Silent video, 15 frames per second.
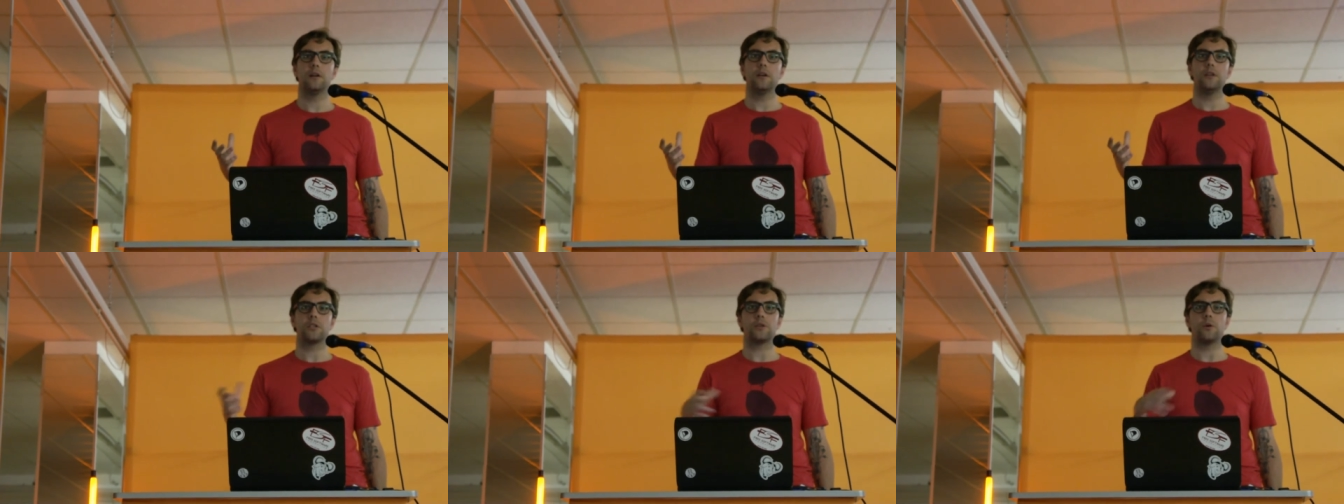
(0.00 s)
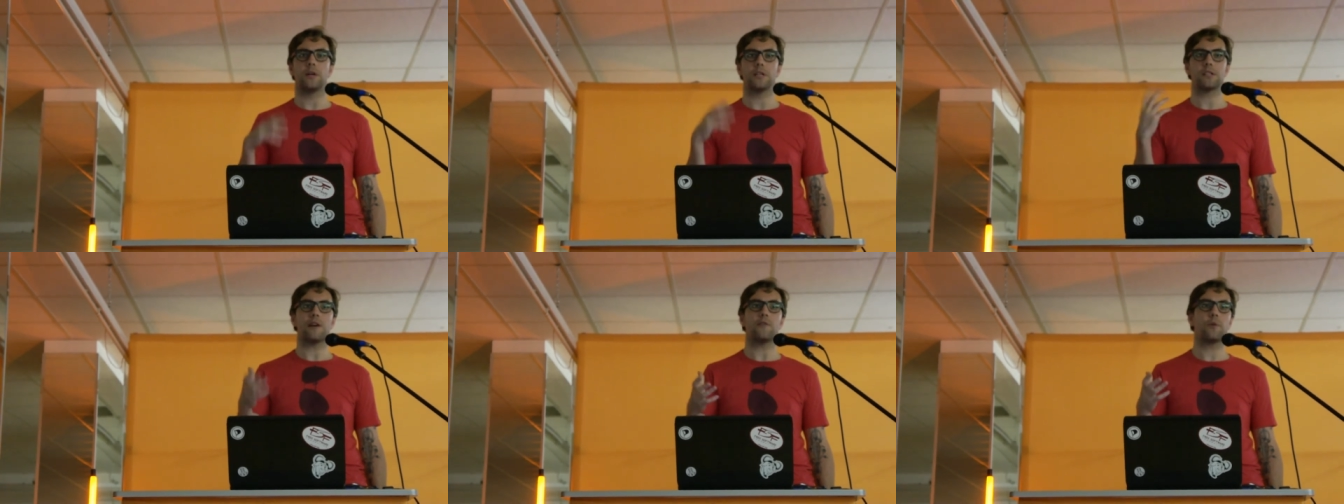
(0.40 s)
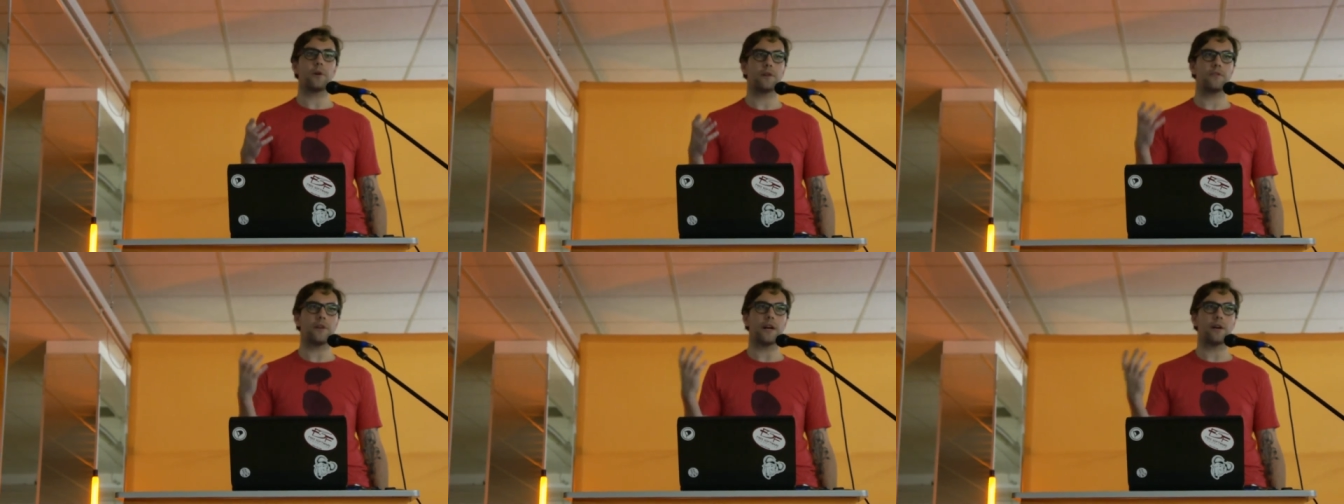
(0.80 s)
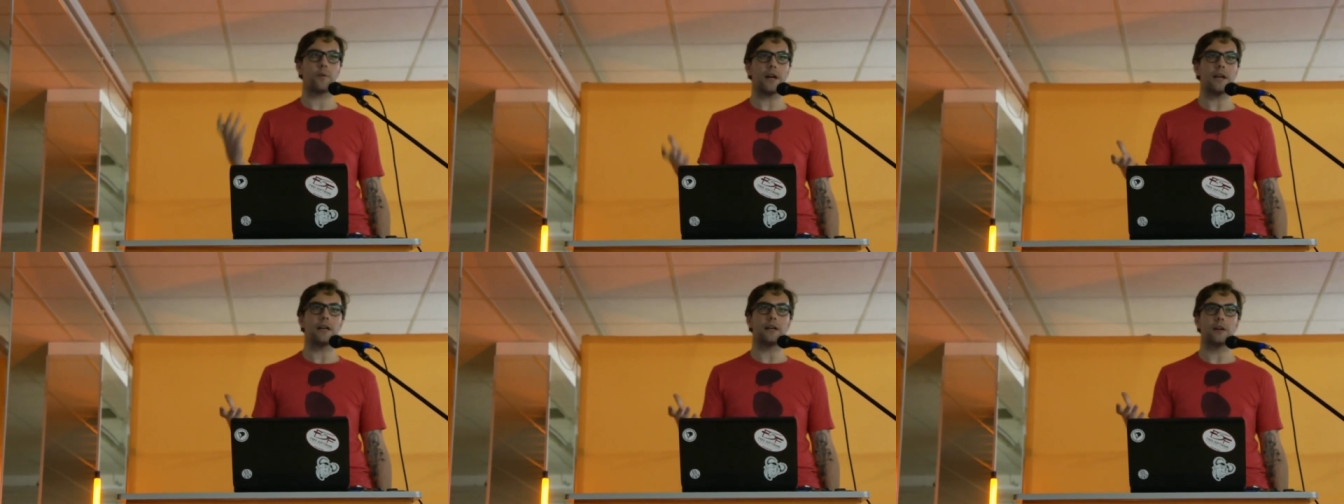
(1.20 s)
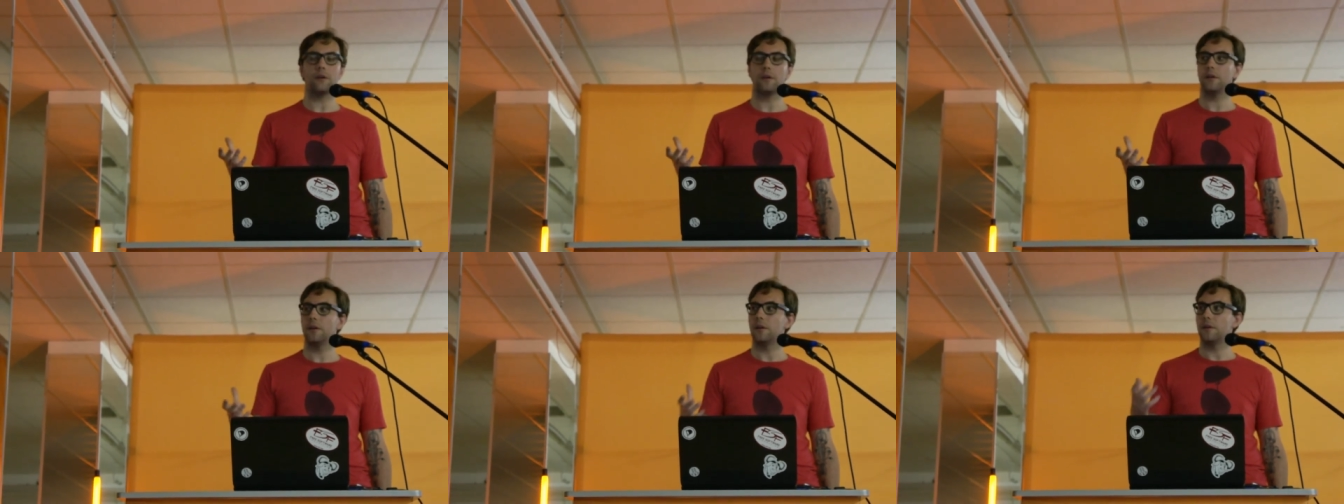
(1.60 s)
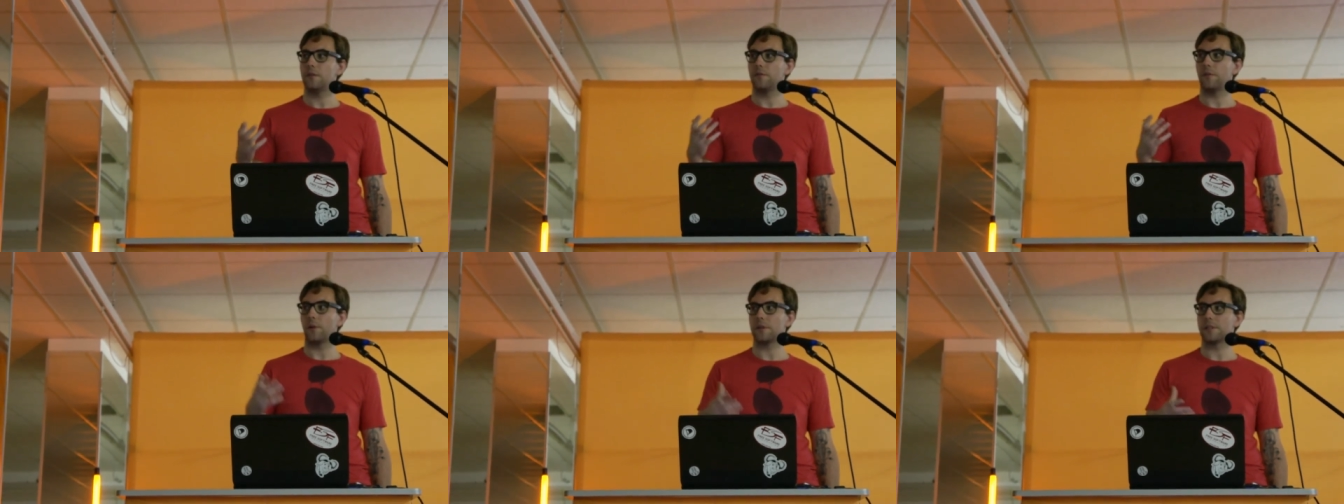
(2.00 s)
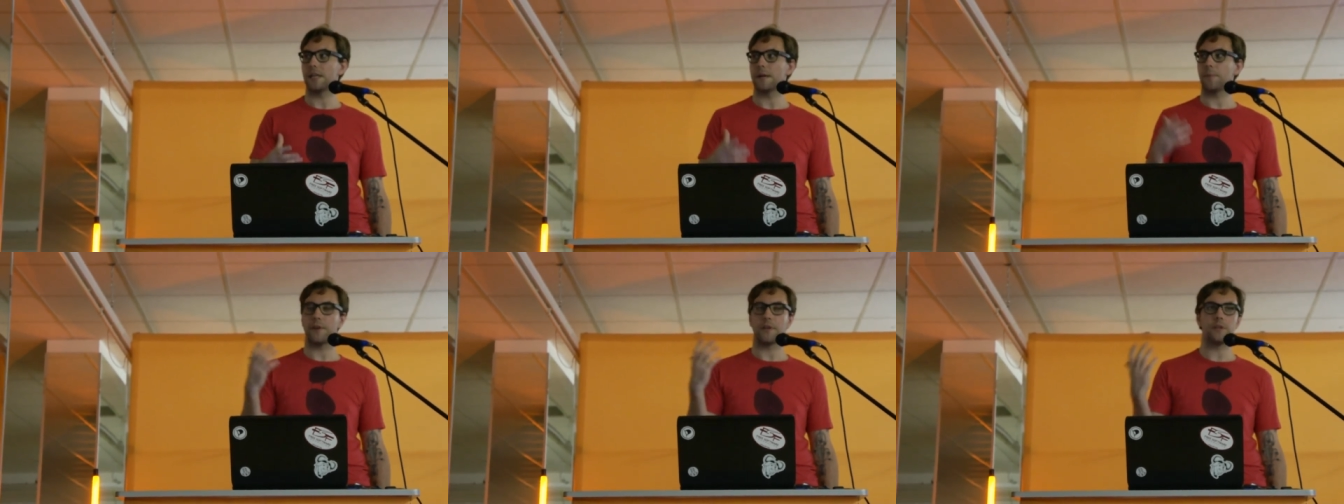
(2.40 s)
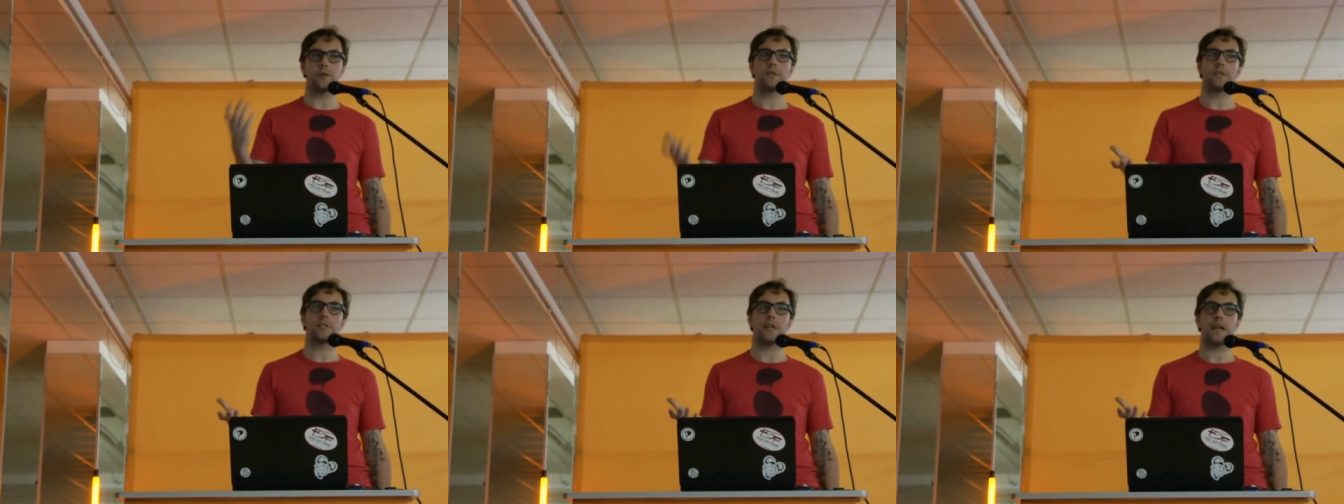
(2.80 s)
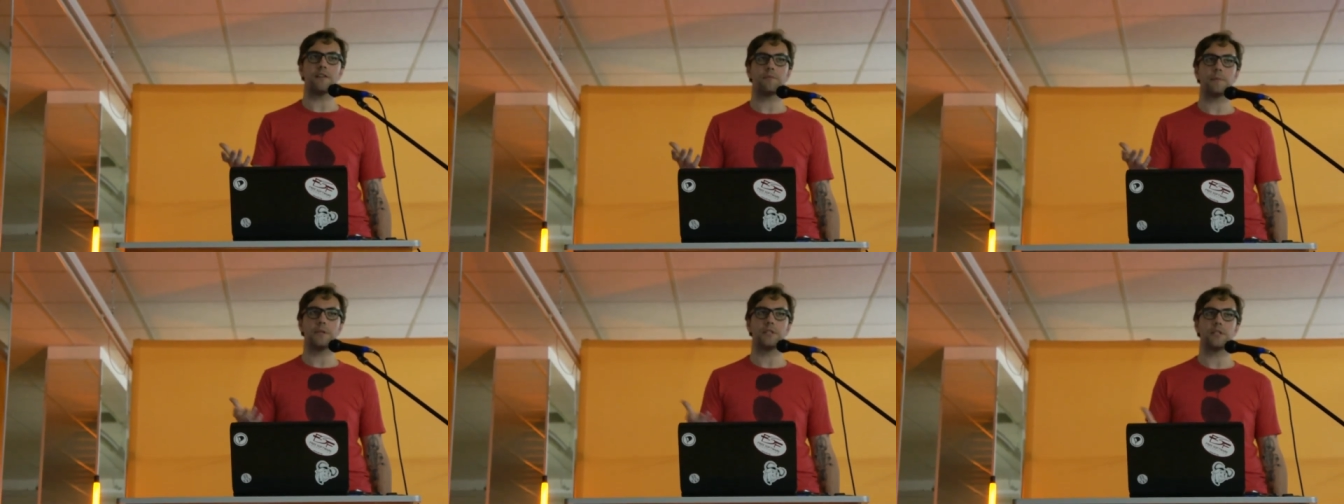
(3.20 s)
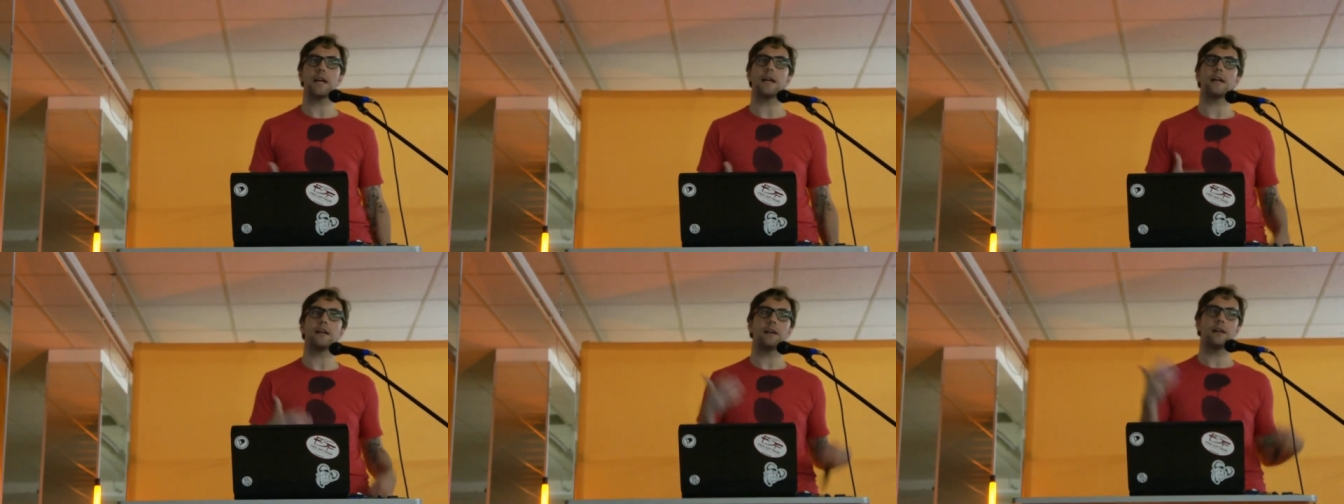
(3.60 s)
So a software-defined radio, for example, that uses an FPGA,